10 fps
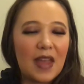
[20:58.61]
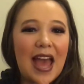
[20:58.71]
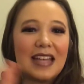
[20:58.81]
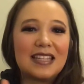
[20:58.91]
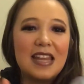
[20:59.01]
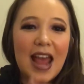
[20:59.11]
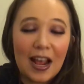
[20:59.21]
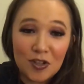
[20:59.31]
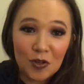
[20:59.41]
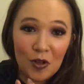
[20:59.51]
as
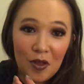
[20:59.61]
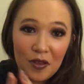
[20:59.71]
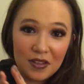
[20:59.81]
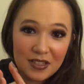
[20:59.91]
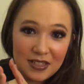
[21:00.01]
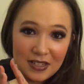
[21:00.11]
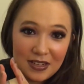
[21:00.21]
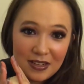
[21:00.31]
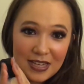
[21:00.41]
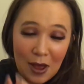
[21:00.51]
natural
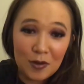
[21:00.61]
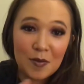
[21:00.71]
down